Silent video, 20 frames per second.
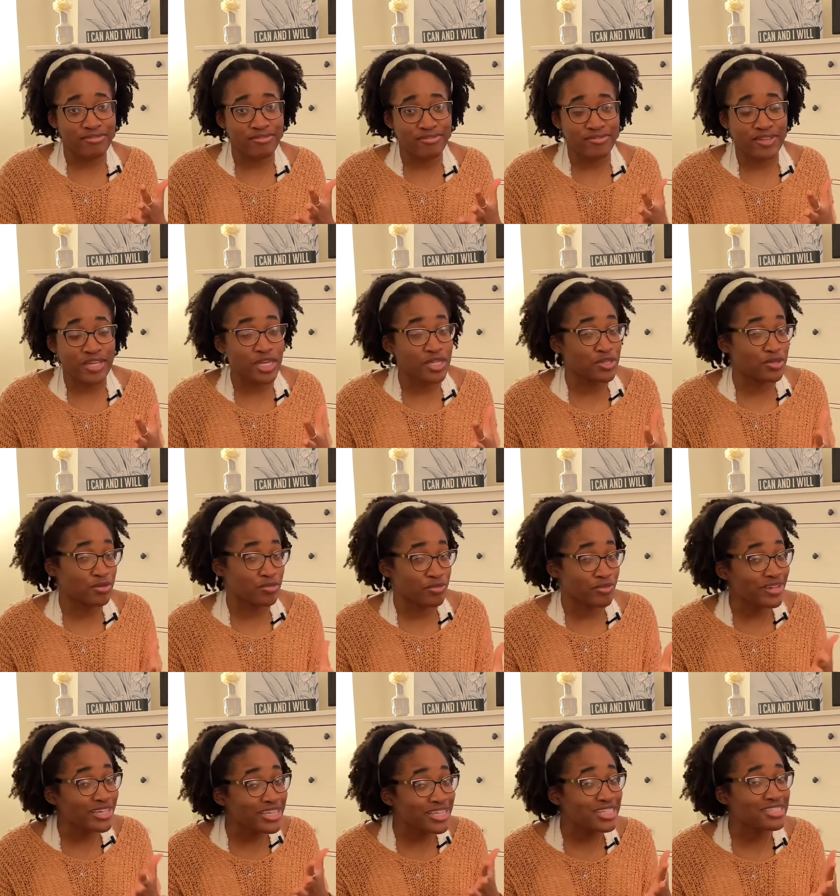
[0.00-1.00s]
can you
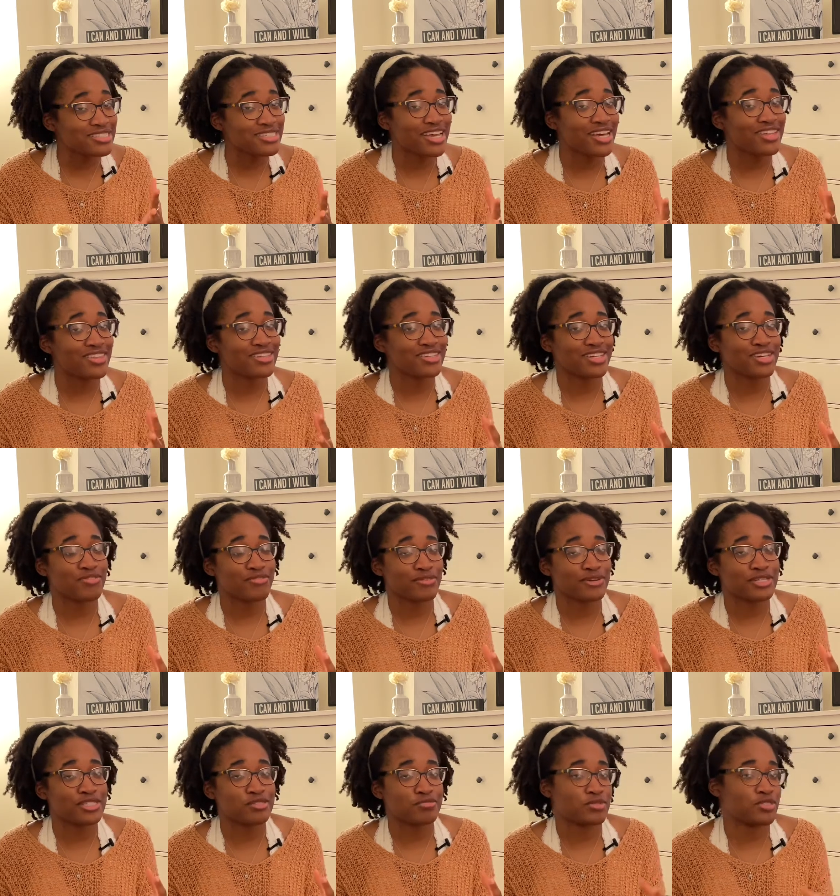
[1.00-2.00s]
really tell the
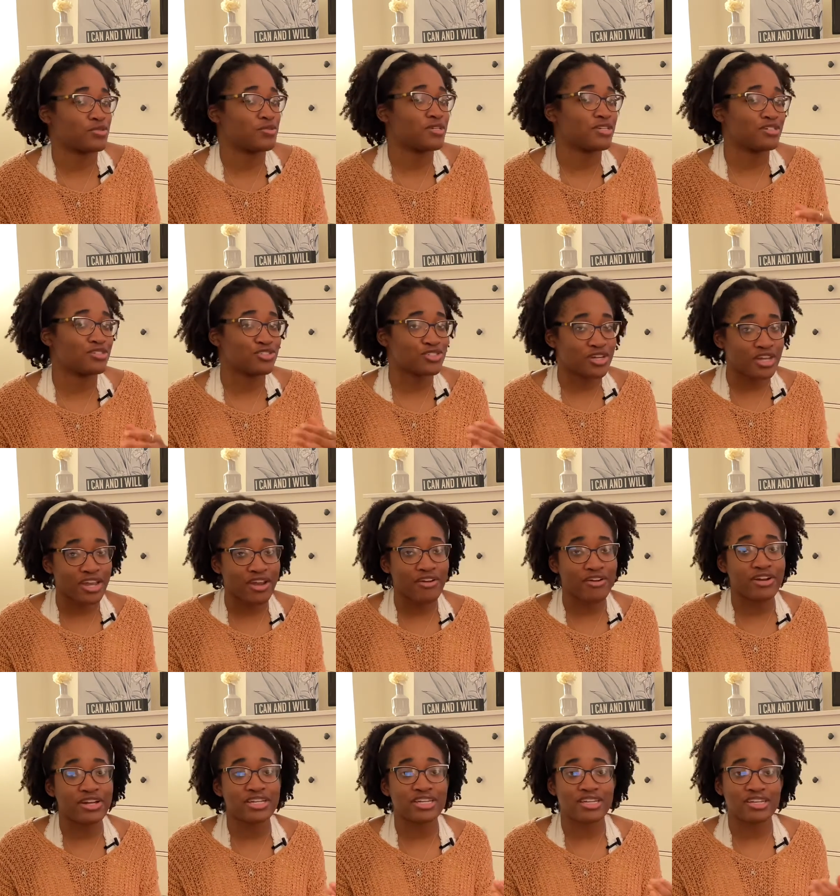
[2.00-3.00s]
difference between
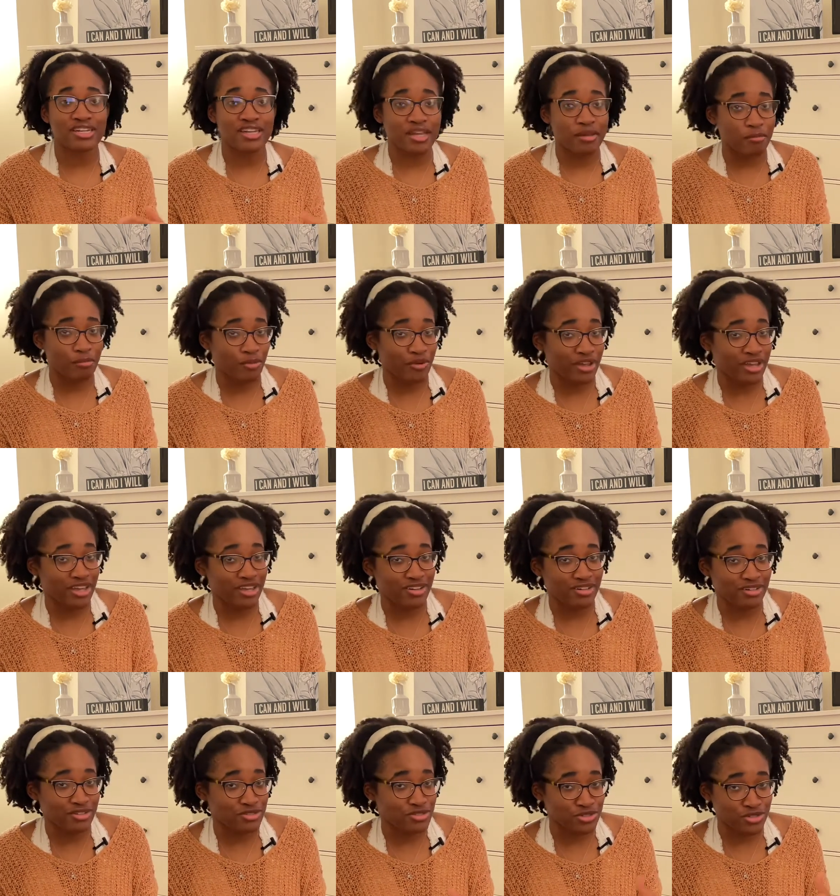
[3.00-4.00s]
generic and name brand
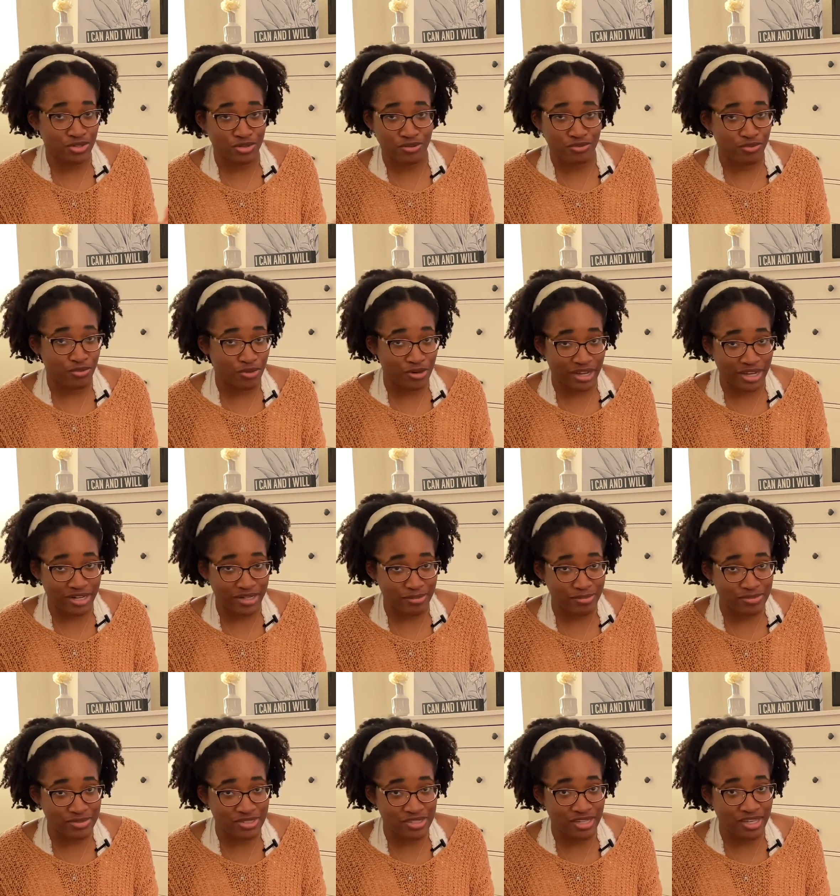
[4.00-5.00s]
on certain food
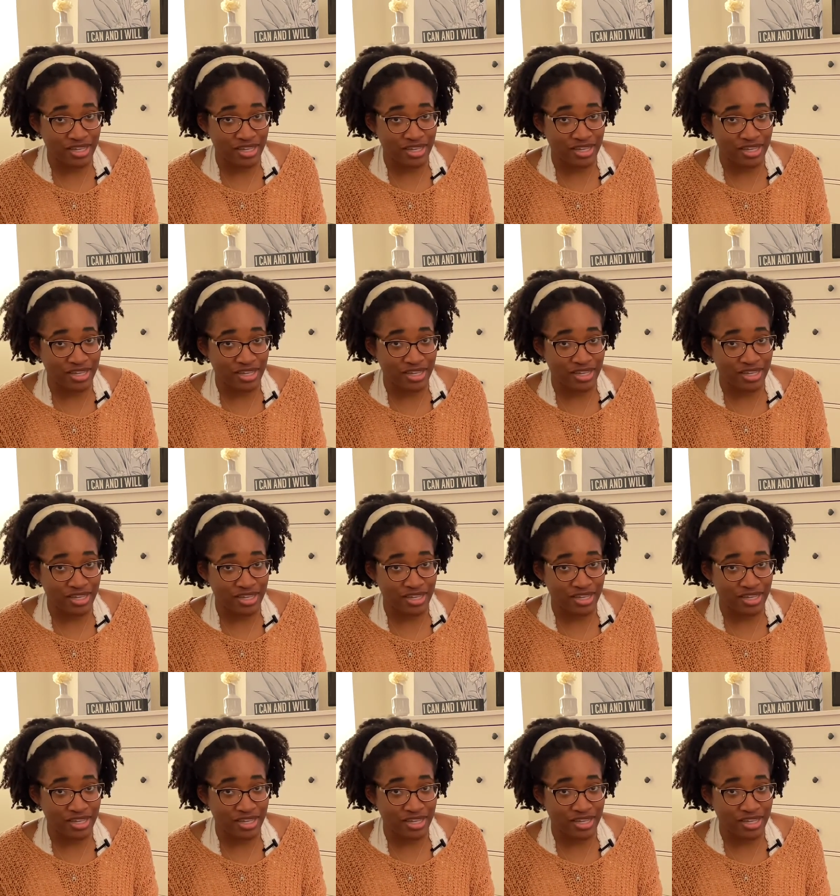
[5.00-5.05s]
items?